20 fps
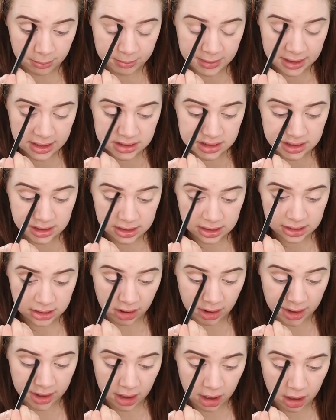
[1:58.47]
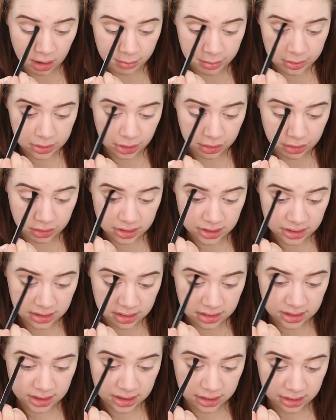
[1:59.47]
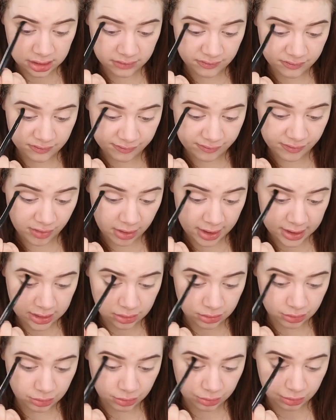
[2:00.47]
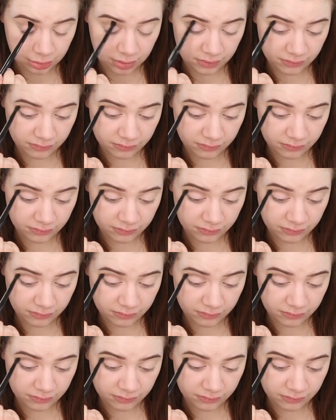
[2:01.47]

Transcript: uploaded the final